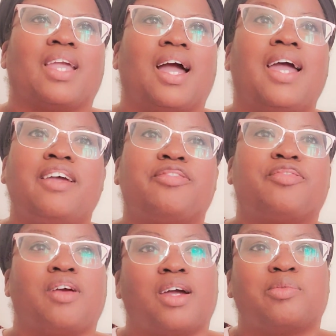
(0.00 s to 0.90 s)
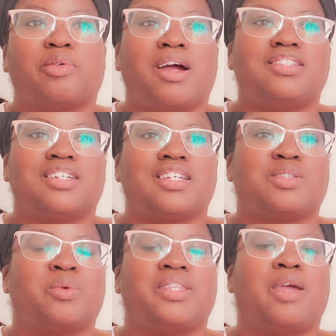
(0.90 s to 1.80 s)
I have frog
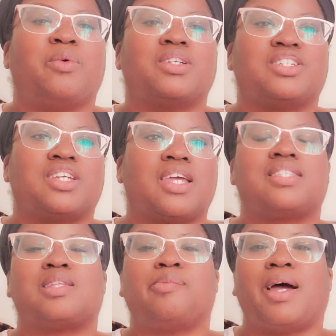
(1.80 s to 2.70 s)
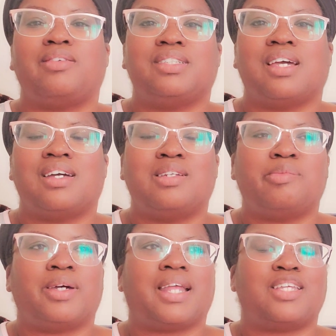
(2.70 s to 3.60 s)
projects when they were just about done,
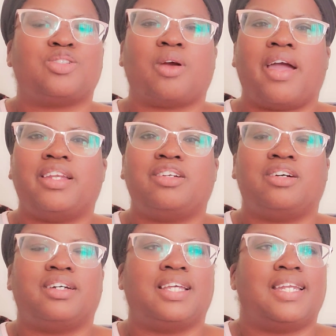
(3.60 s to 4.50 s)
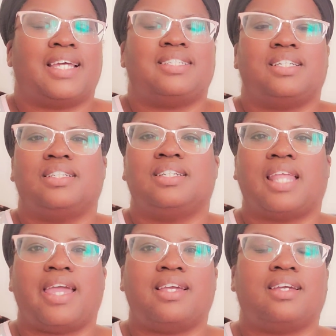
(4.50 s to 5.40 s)
but I tried it on and I didn't
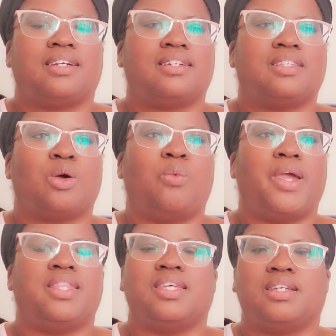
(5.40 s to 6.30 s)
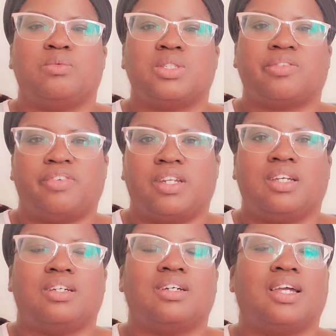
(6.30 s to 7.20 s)
like the way that it was
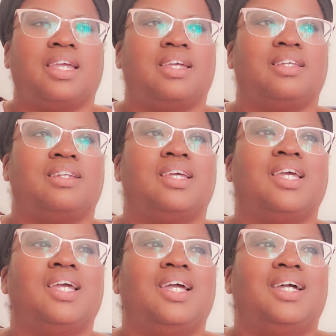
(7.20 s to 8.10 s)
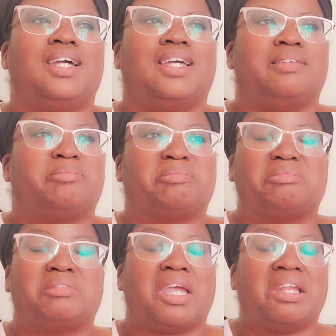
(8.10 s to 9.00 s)
fitting, and
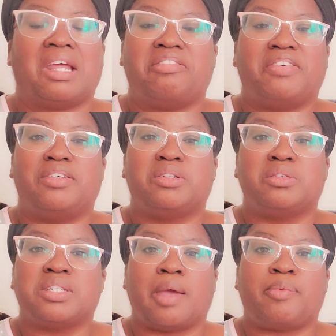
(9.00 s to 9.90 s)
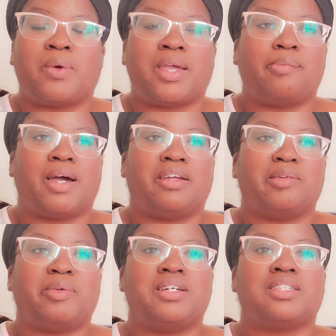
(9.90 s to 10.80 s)
I felt no type of way about
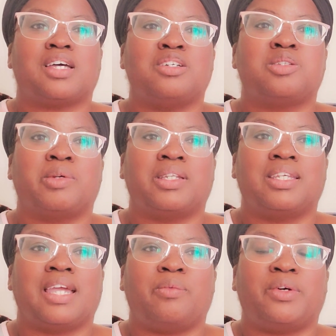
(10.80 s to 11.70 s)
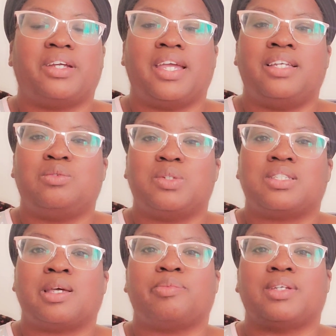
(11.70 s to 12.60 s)
it, because ultimately I want to end with
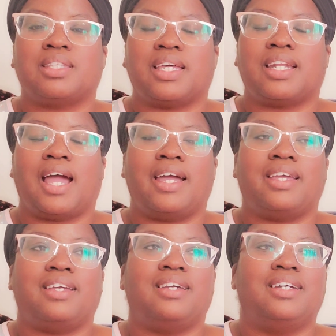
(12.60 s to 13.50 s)
something that I